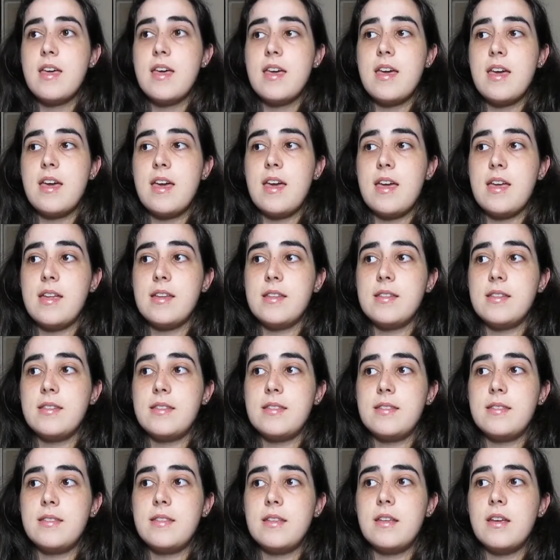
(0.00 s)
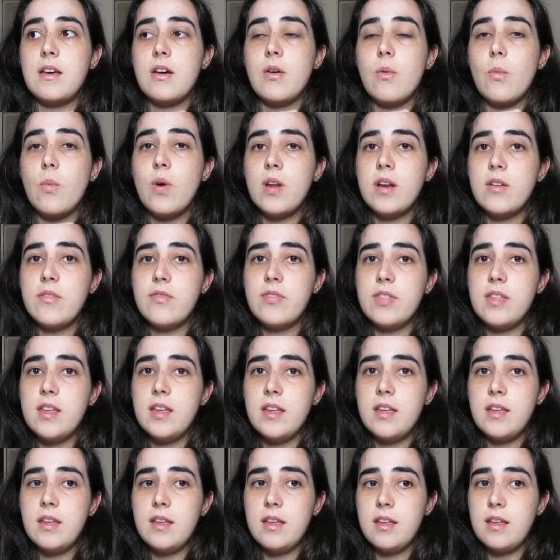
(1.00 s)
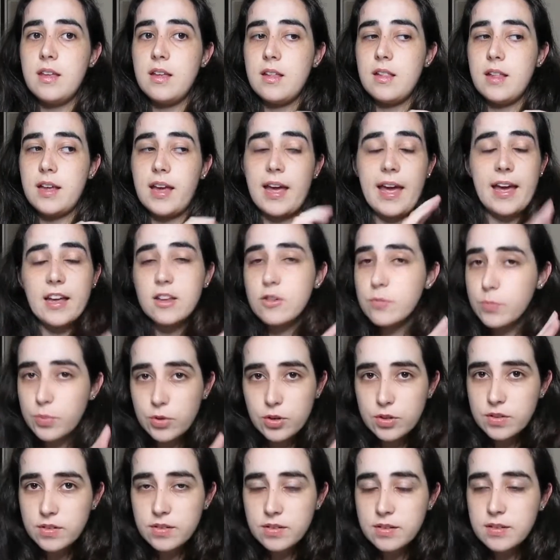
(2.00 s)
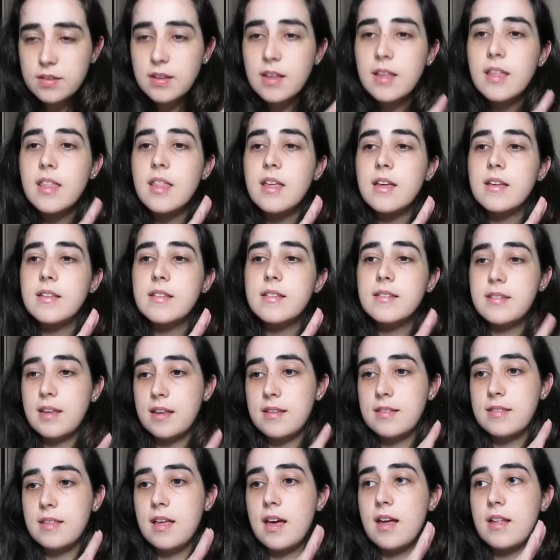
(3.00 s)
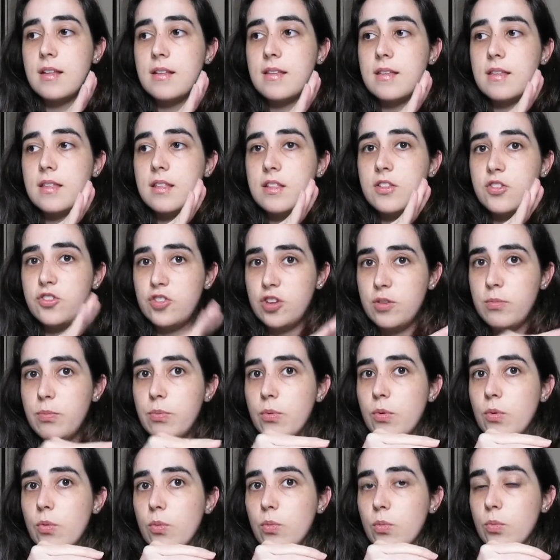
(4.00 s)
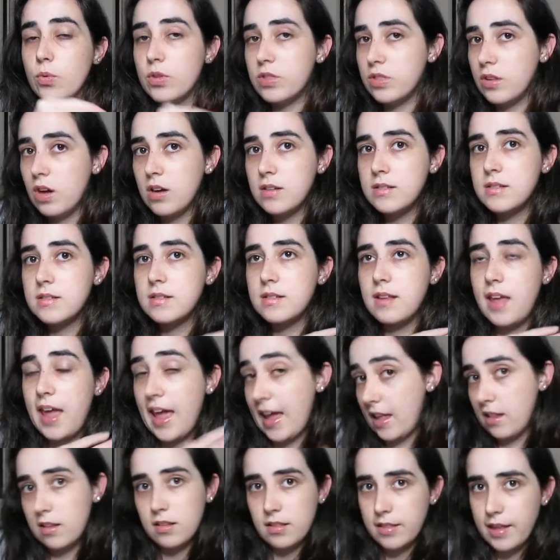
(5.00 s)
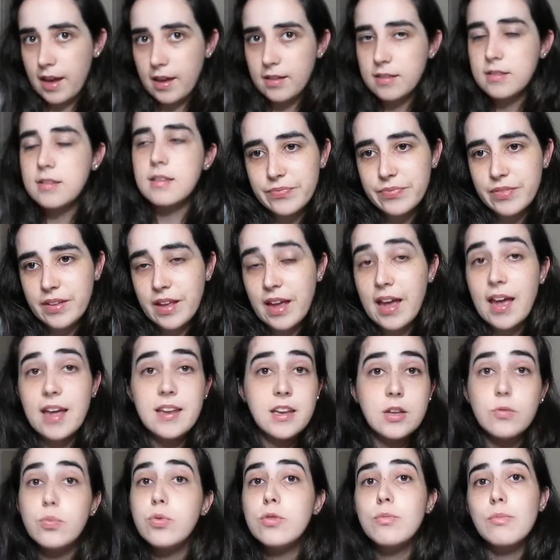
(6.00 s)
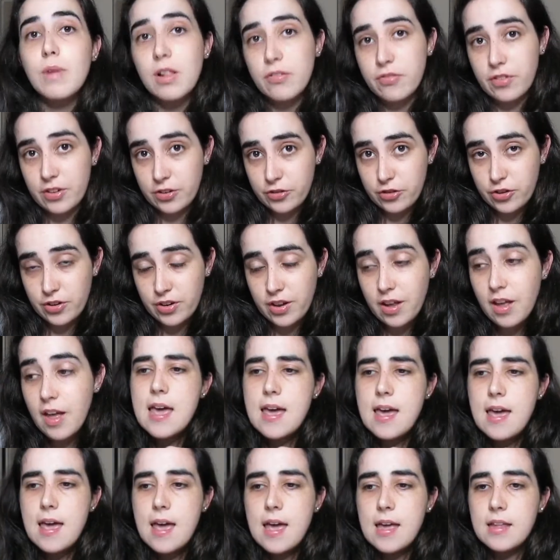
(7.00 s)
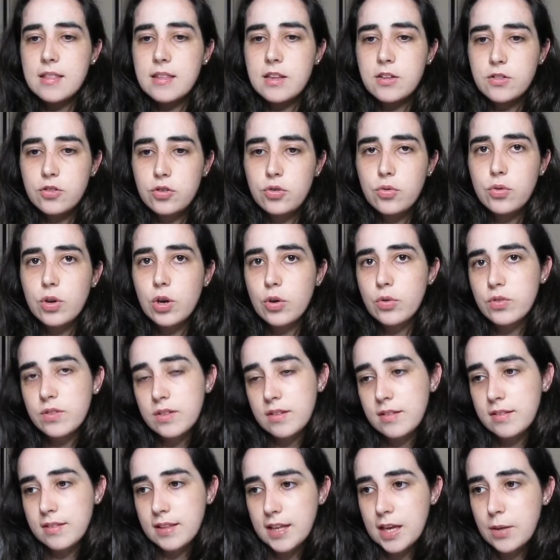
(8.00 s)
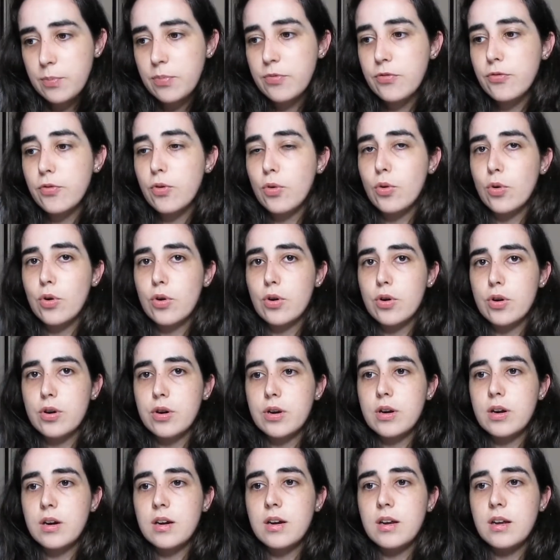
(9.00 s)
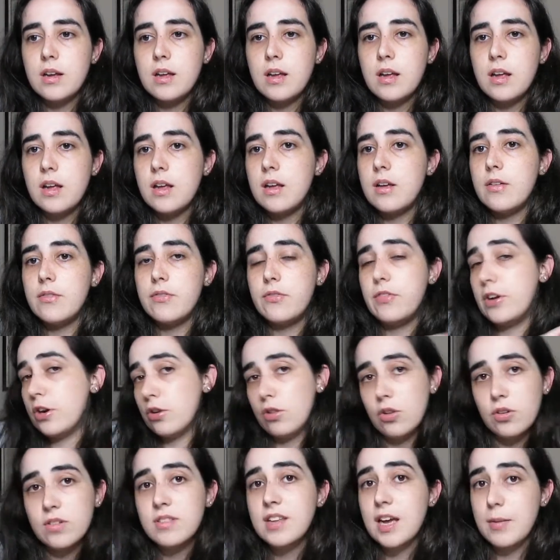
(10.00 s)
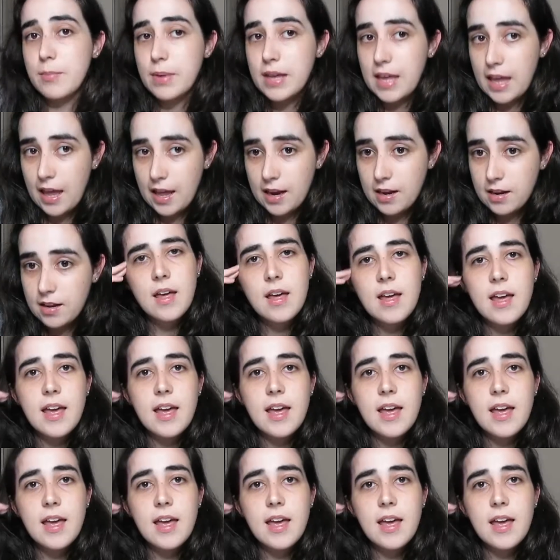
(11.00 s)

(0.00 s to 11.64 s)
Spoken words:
And one of the experts says that the ship would not handle that and it would malfunction. And they do go to sleep for a very long time again.